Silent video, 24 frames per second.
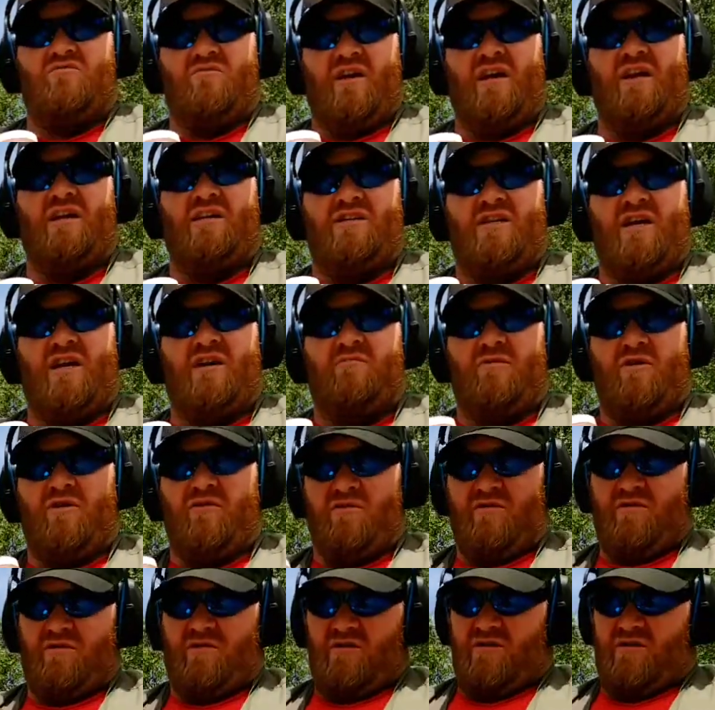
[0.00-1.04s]
range ammo.
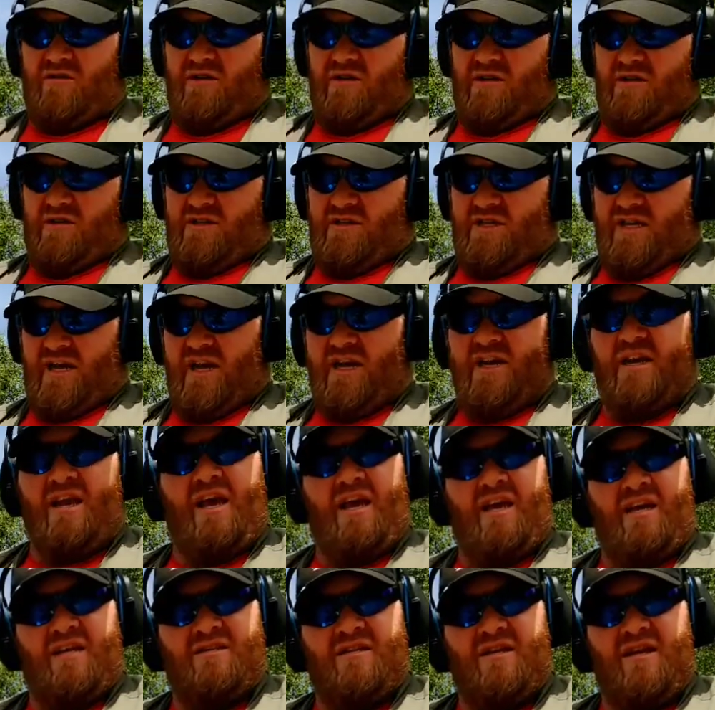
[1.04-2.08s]

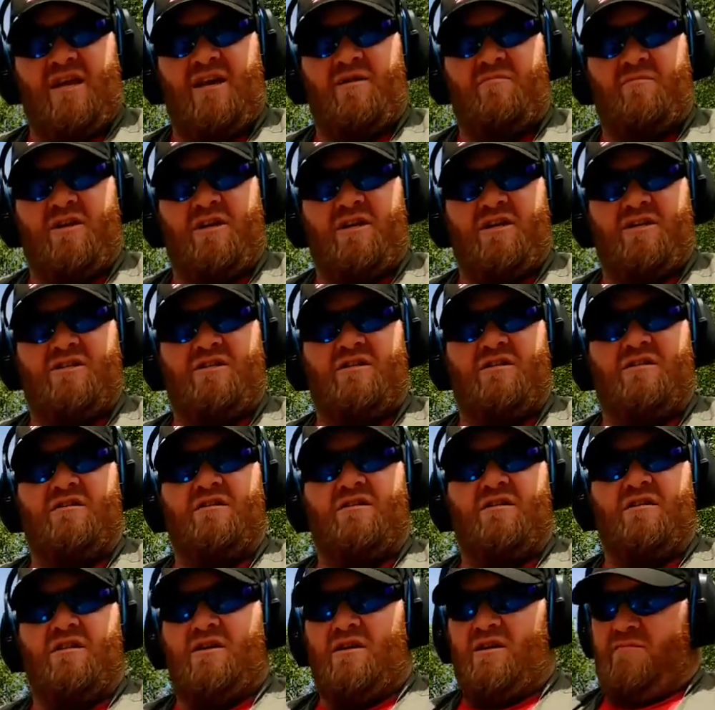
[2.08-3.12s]
10X ammunition.
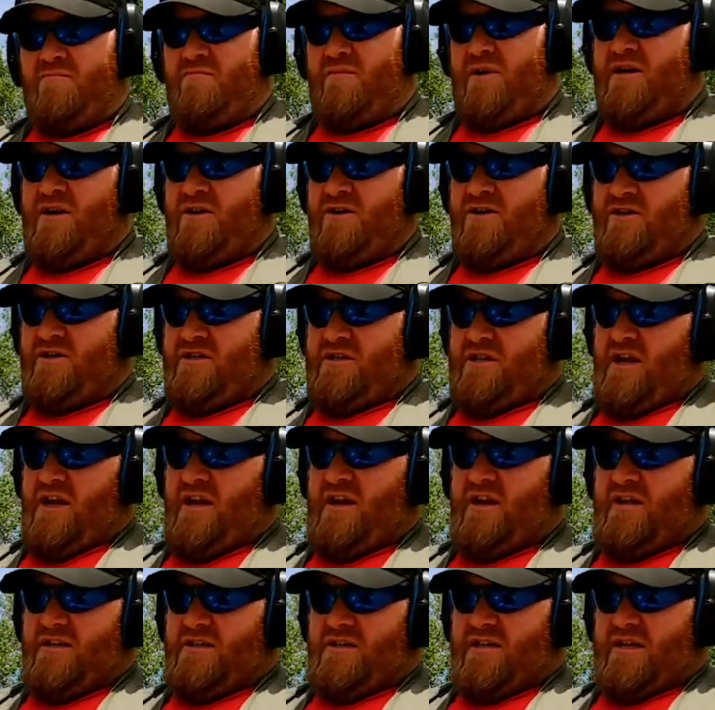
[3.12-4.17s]
My
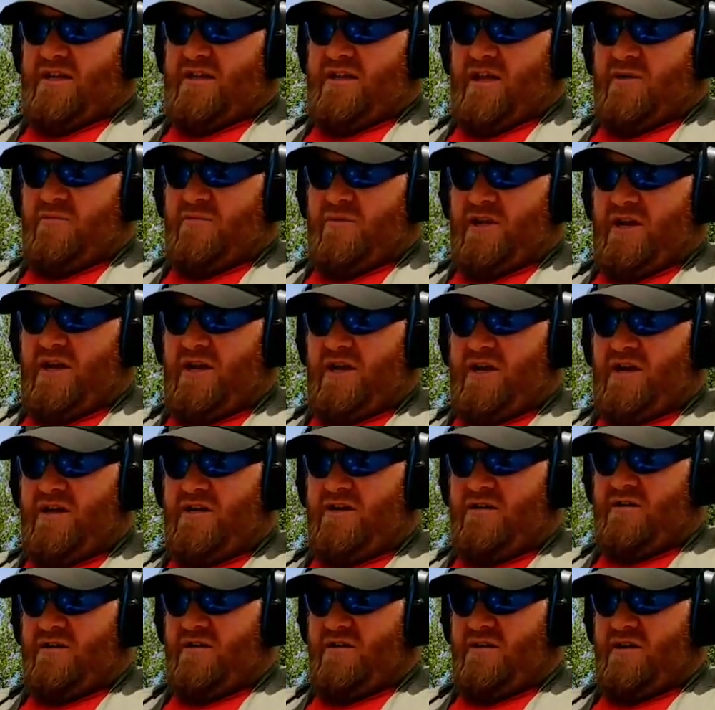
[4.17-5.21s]
understanding is that they plan
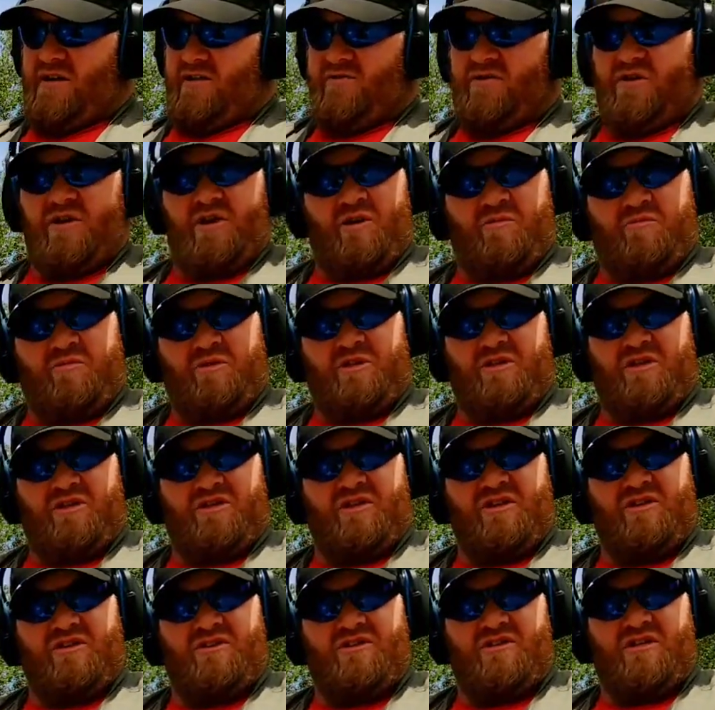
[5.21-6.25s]
on, if they're going to put this
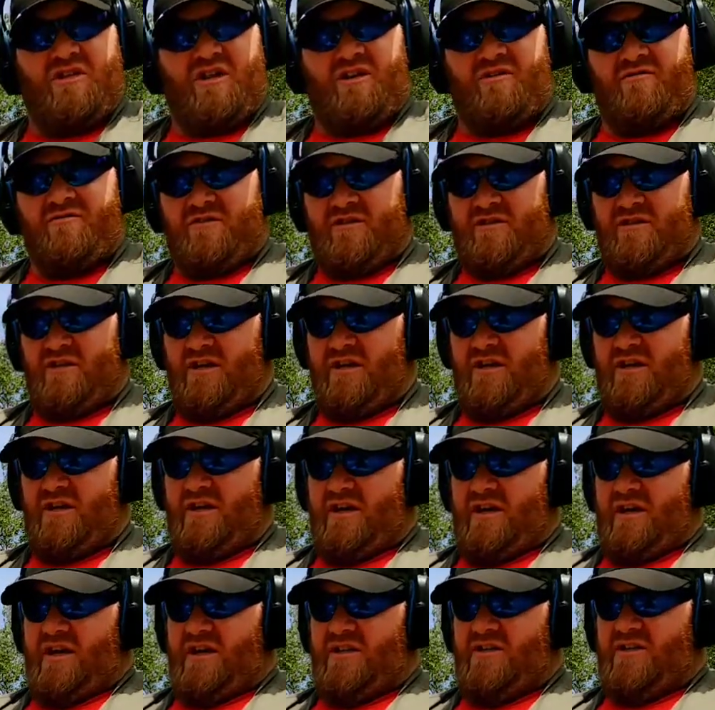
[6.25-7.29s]
on their shelves,
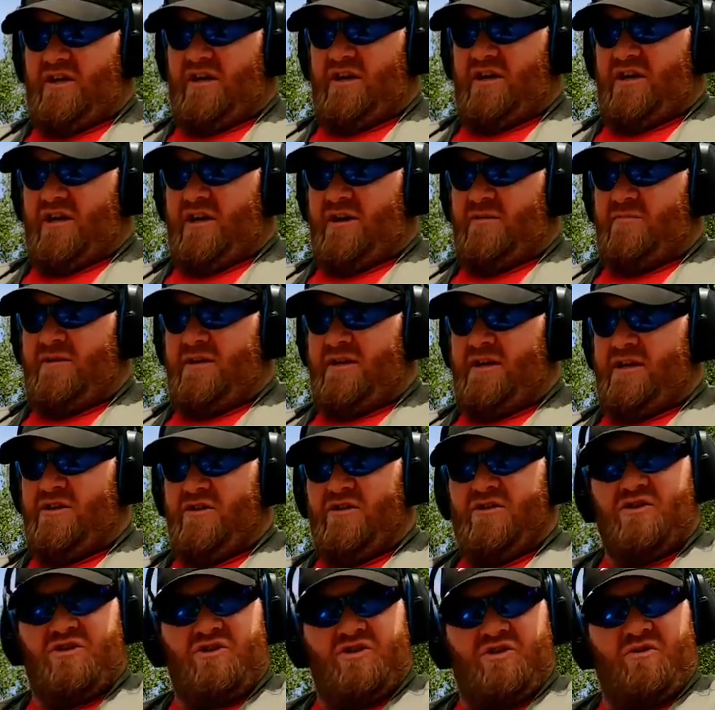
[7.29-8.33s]
it's going to come in either
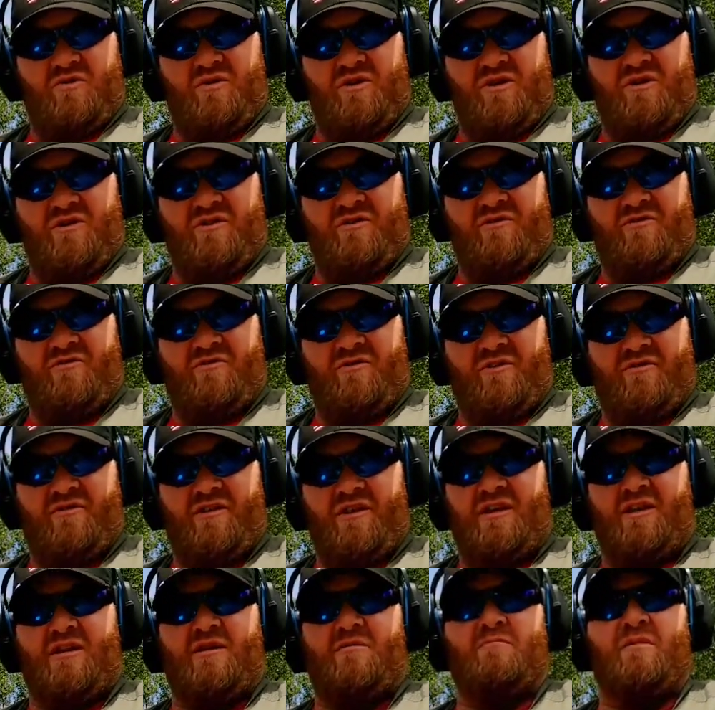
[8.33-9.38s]
the
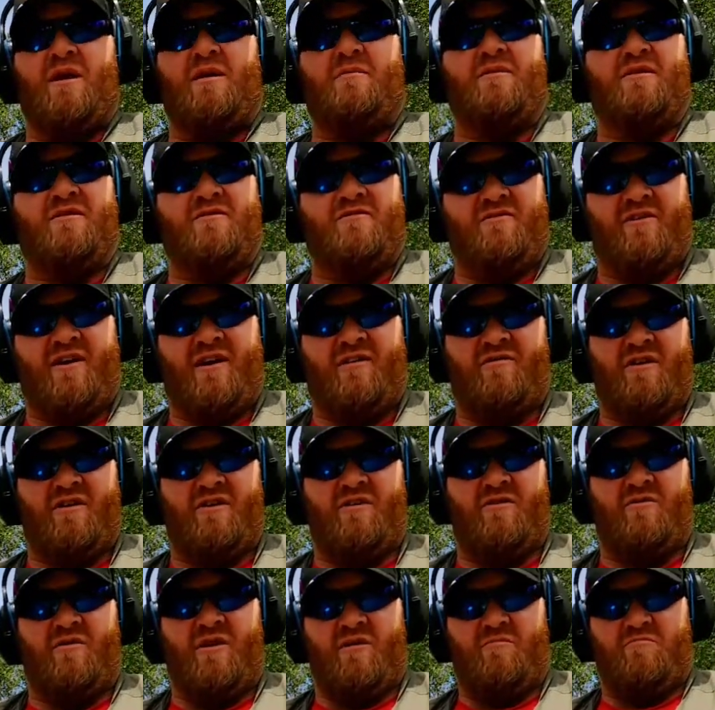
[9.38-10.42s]
250 and maybe the
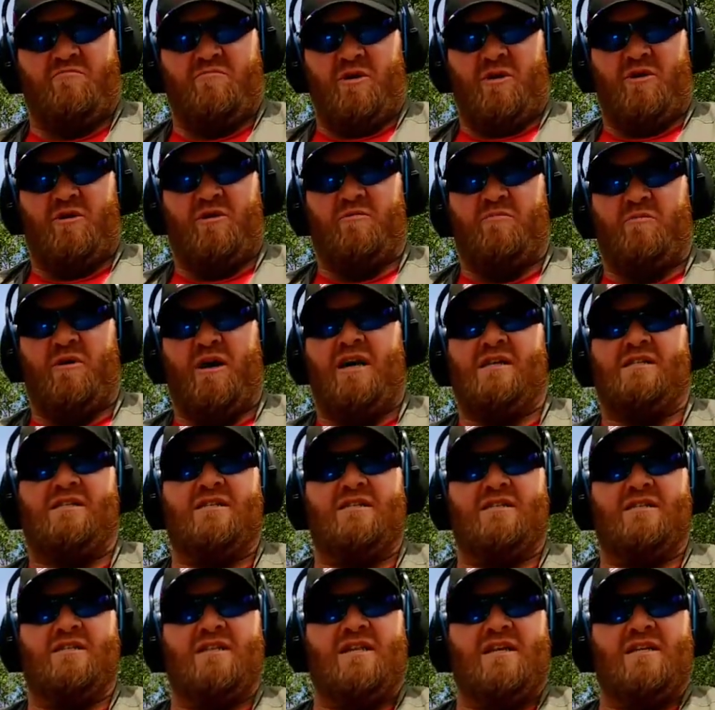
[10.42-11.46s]
500-round bulk
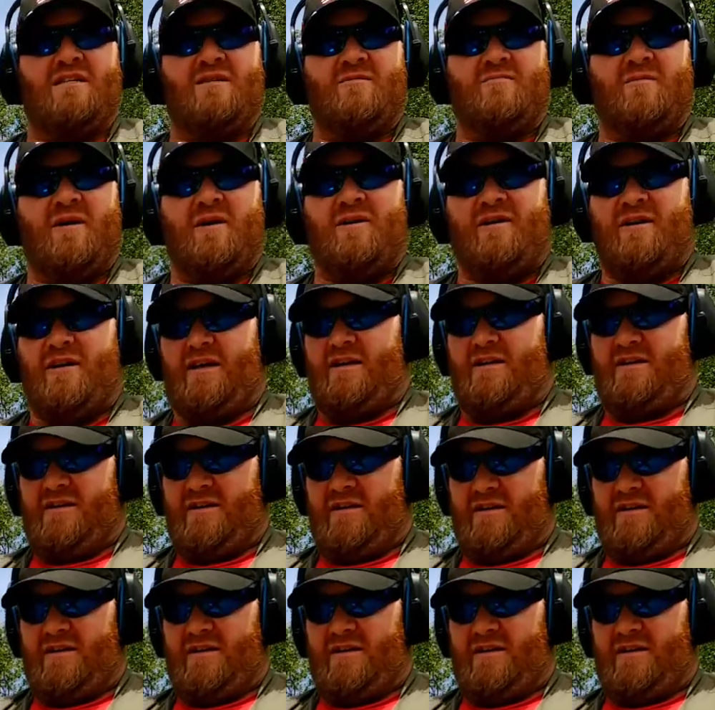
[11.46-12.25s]
boxes, and that's about it.